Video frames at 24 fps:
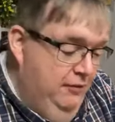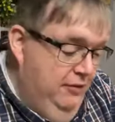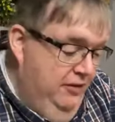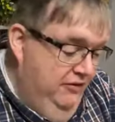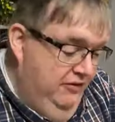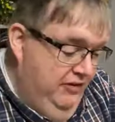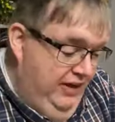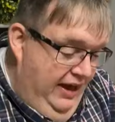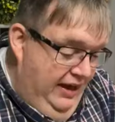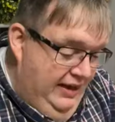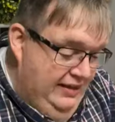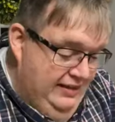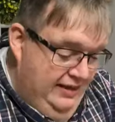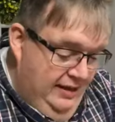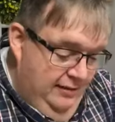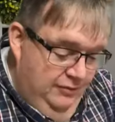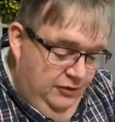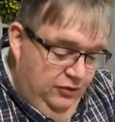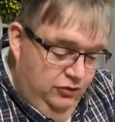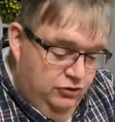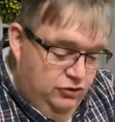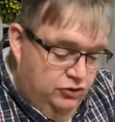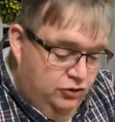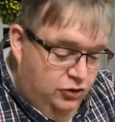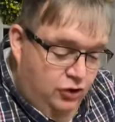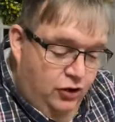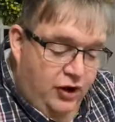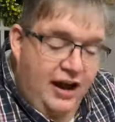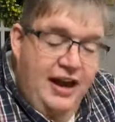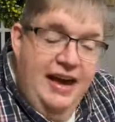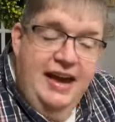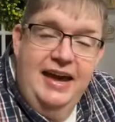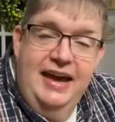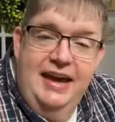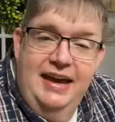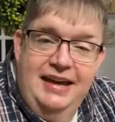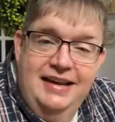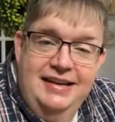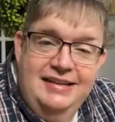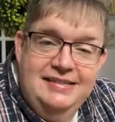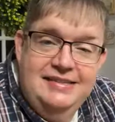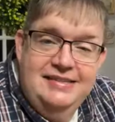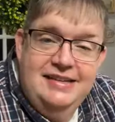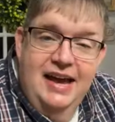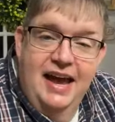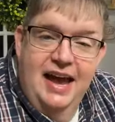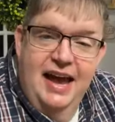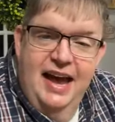and we've got them little
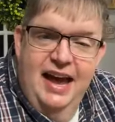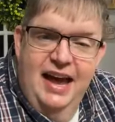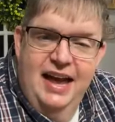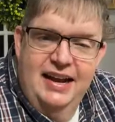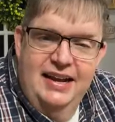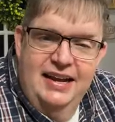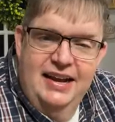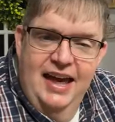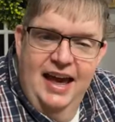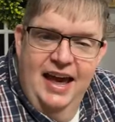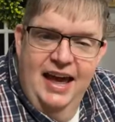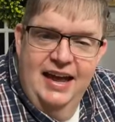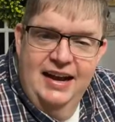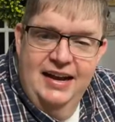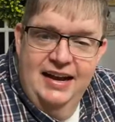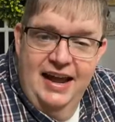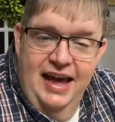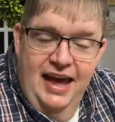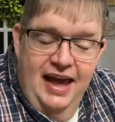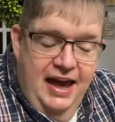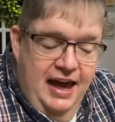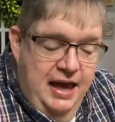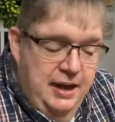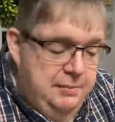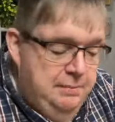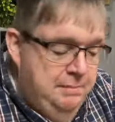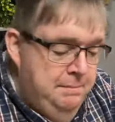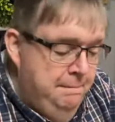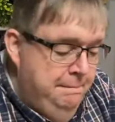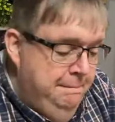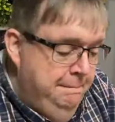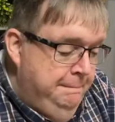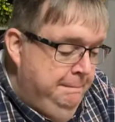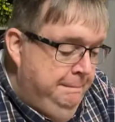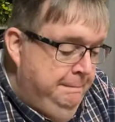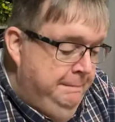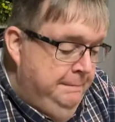trays to add and add and add.